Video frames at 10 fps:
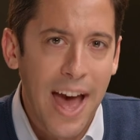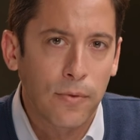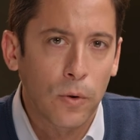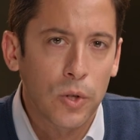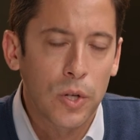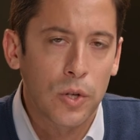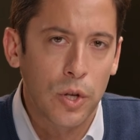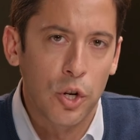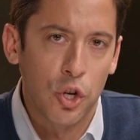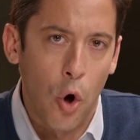ever since
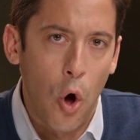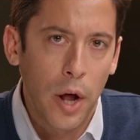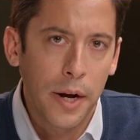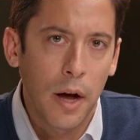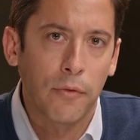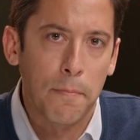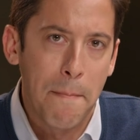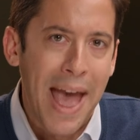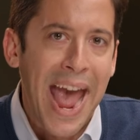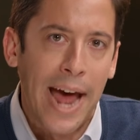the dawn of
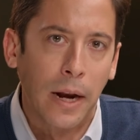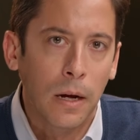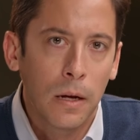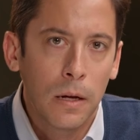man,